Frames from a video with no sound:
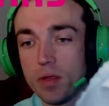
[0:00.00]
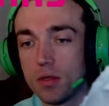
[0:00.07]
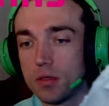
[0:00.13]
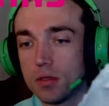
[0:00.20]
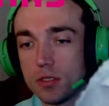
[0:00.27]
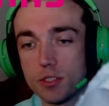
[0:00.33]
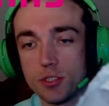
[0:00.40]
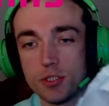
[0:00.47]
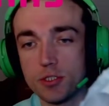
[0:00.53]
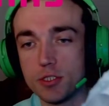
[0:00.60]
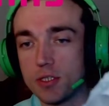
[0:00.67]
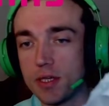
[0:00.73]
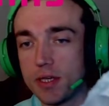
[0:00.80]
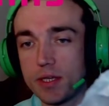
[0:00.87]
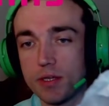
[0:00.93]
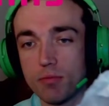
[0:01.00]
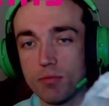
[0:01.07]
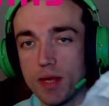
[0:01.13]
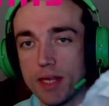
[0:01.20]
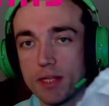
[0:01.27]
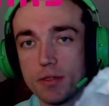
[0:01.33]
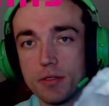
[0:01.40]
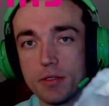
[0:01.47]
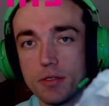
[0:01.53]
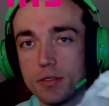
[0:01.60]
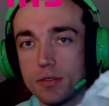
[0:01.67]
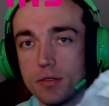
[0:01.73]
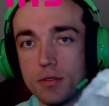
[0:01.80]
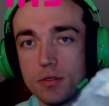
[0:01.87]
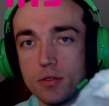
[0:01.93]
looks just like your regular,
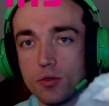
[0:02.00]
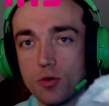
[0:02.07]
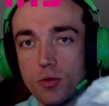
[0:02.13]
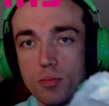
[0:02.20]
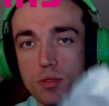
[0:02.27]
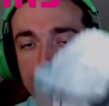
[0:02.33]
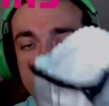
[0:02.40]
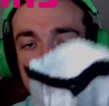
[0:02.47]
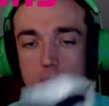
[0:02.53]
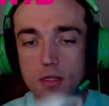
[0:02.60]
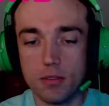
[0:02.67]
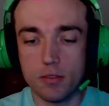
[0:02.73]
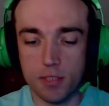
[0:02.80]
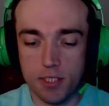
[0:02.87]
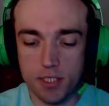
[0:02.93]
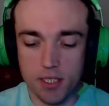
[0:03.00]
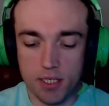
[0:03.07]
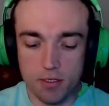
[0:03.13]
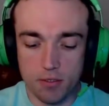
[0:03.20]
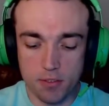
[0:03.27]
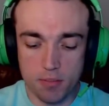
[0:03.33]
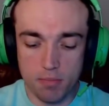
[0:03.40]
normally colored Skittles.